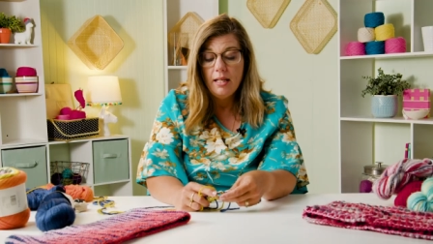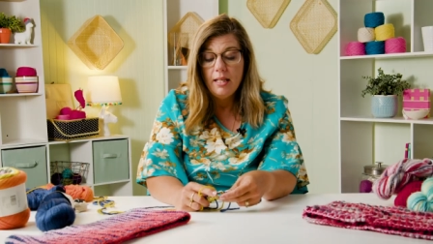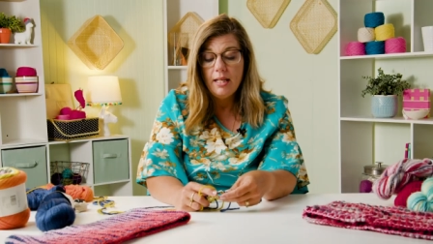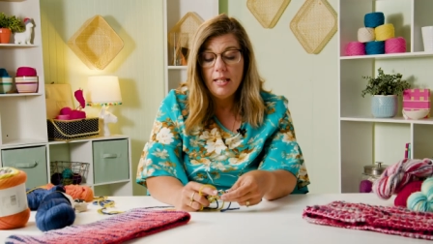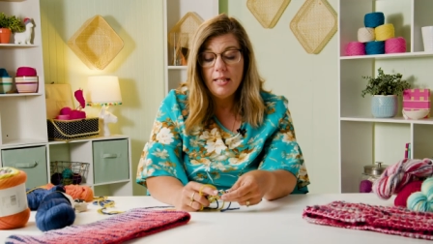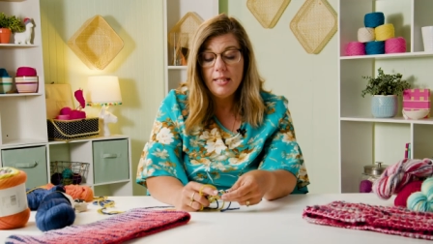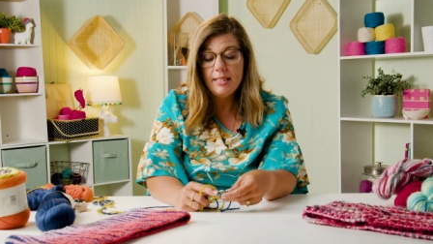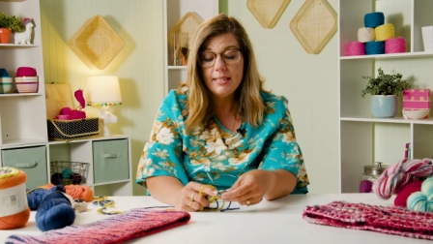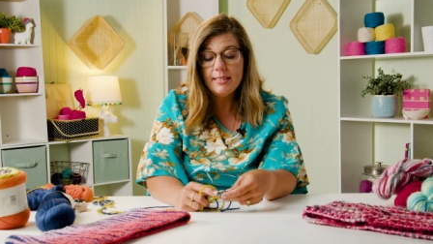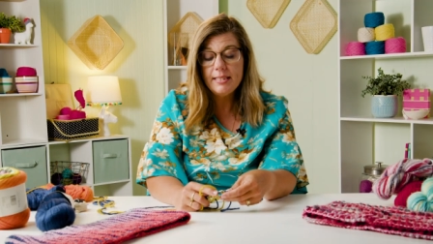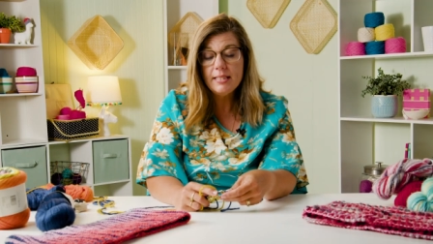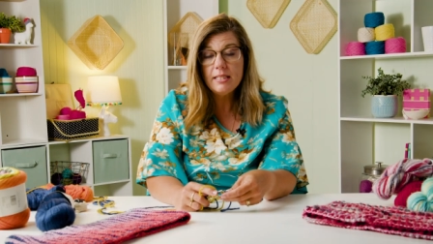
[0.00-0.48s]

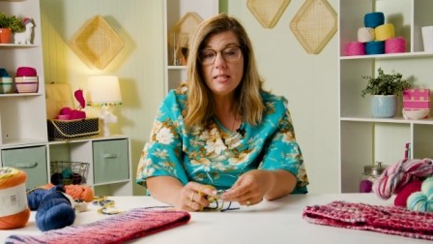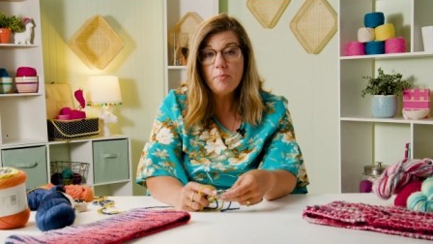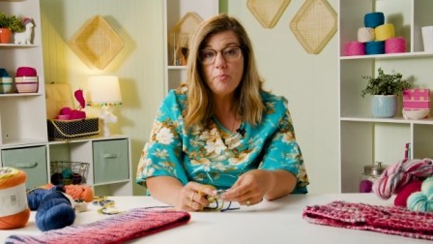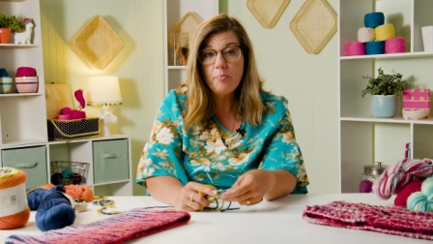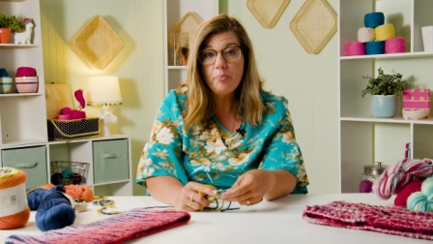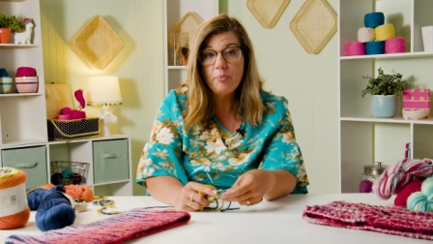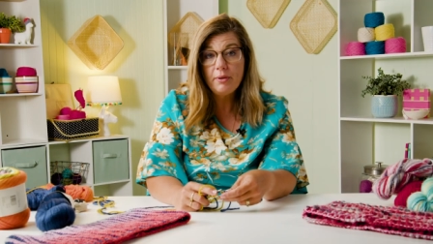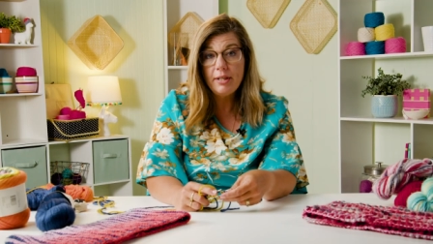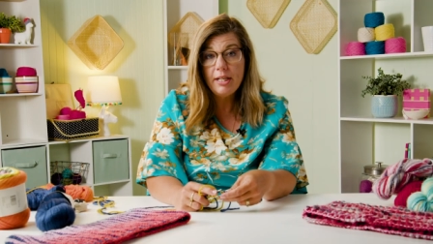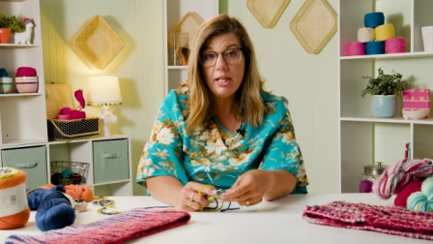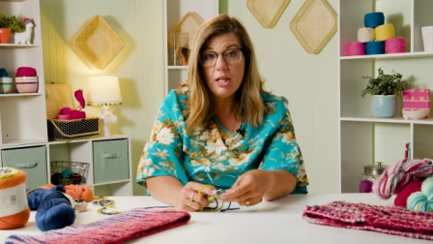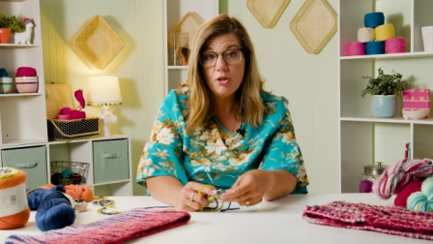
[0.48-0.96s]
And this is a
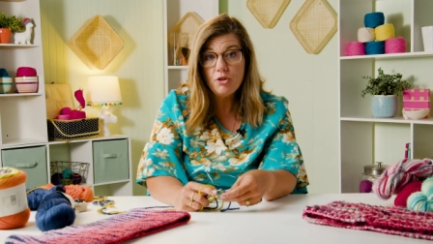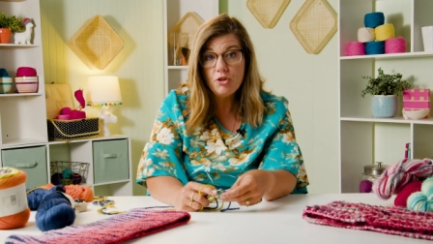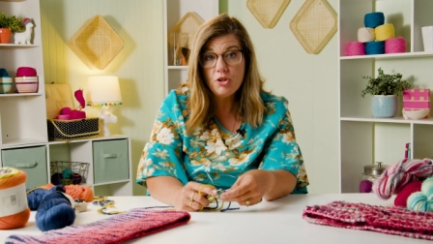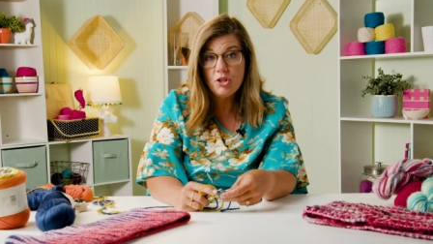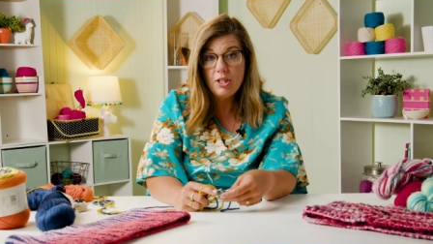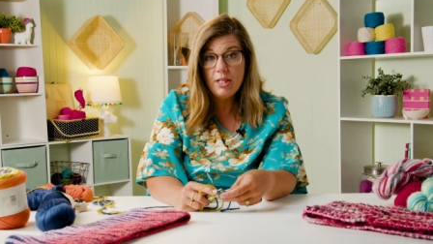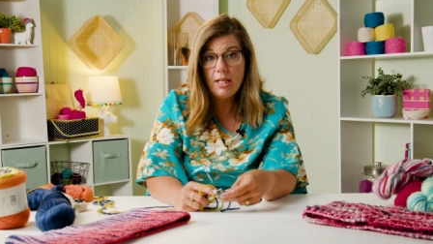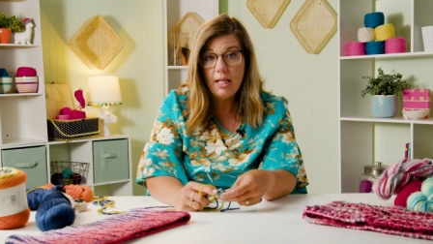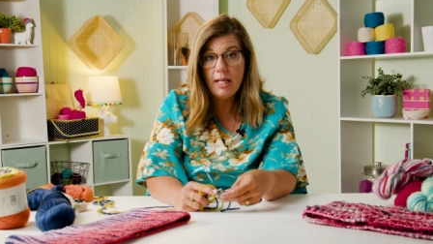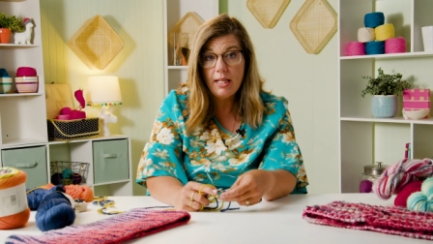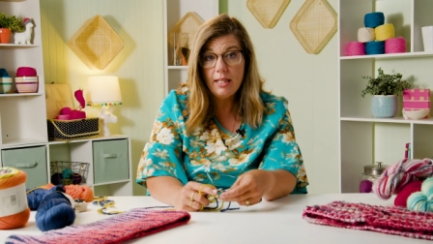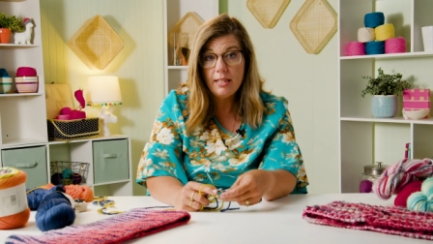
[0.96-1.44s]

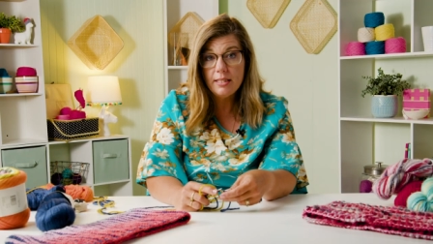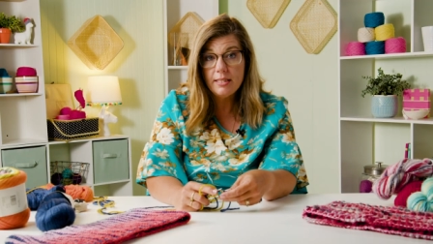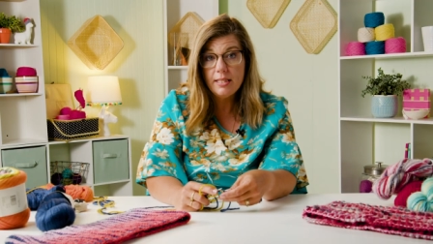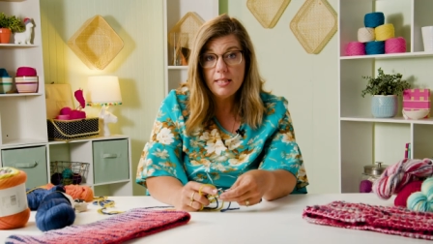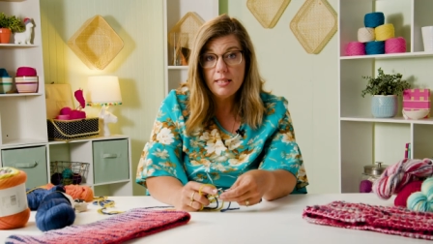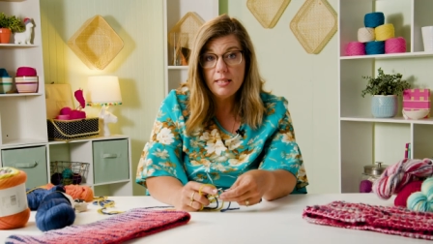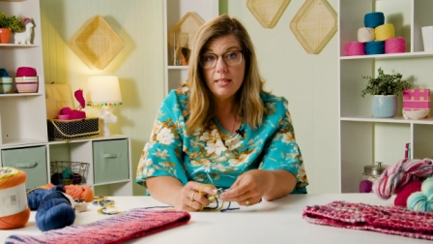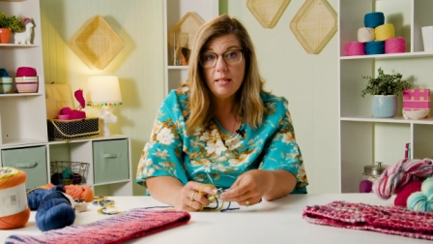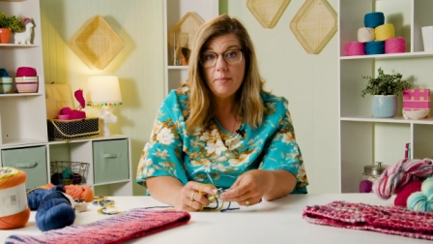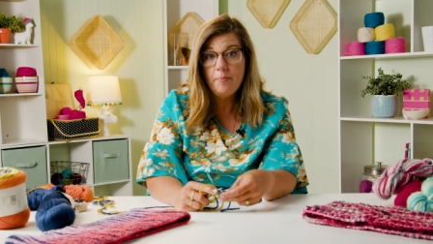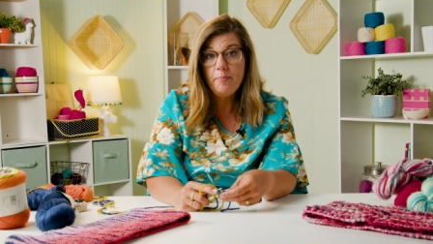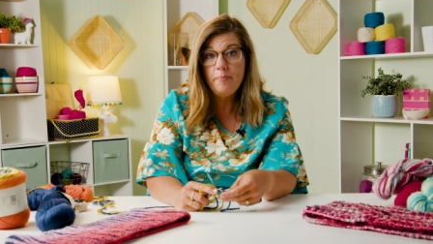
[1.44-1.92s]
brioche
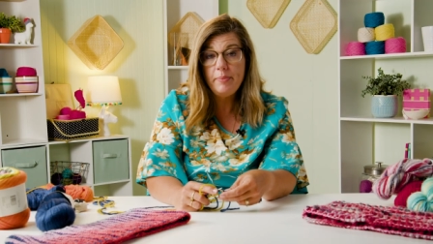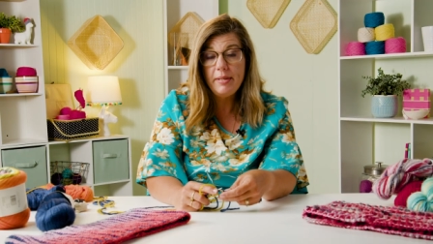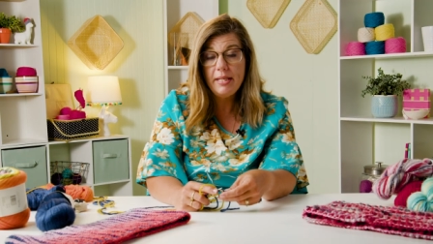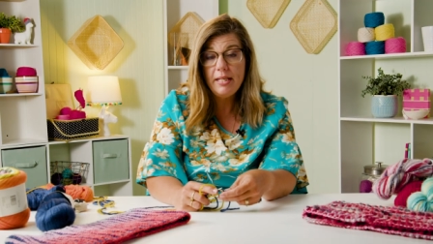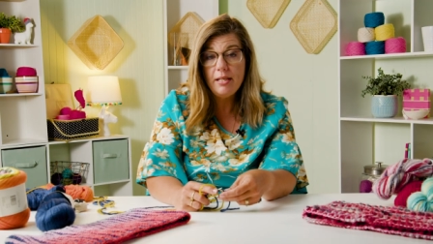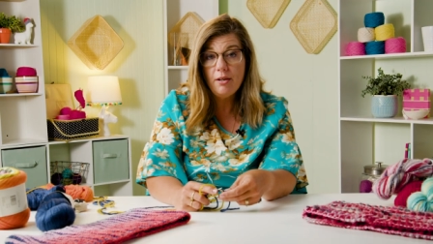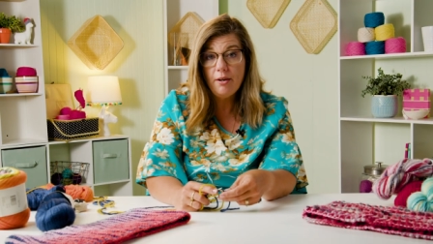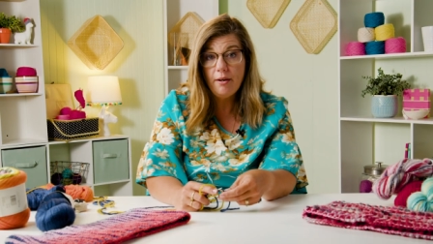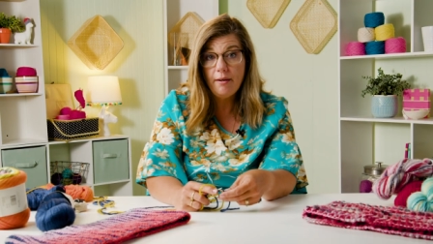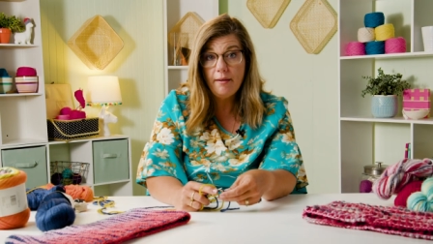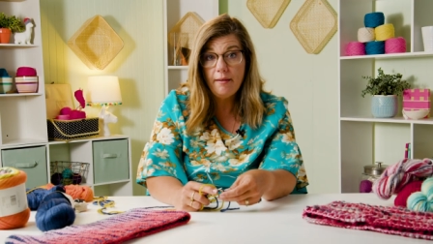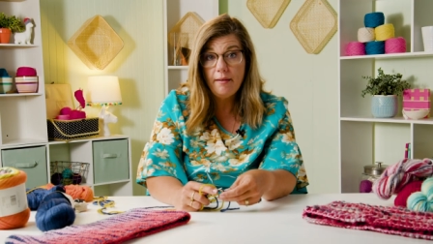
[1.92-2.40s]
knit, the
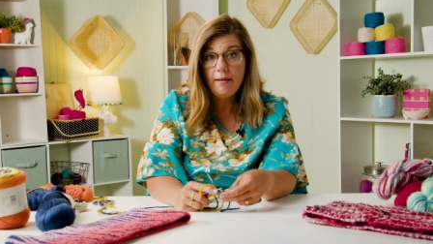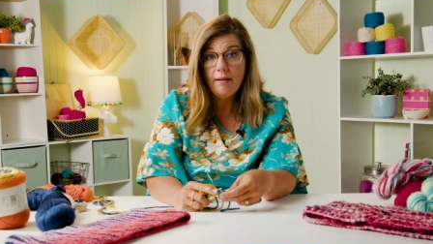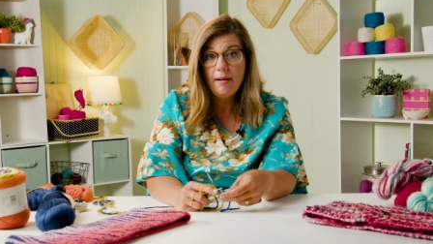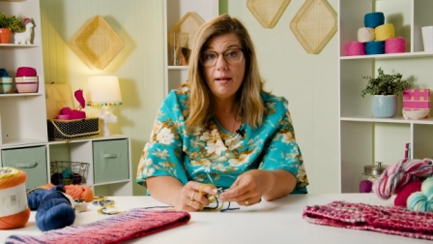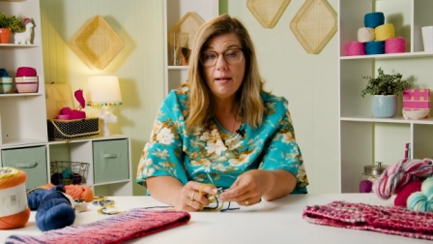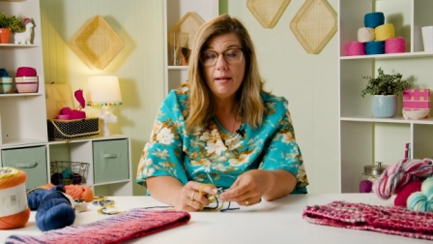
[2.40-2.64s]
BRK.